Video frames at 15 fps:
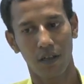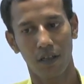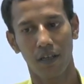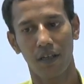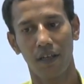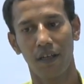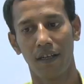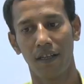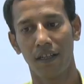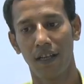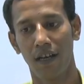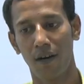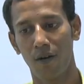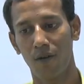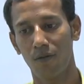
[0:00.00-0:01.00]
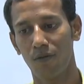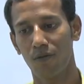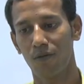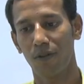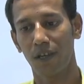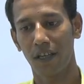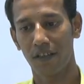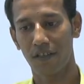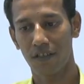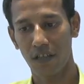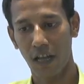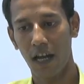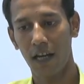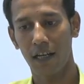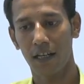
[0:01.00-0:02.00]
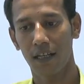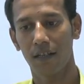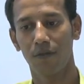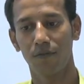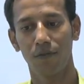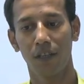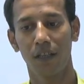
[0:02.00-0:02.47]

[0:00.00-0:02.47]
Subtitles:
now we can start with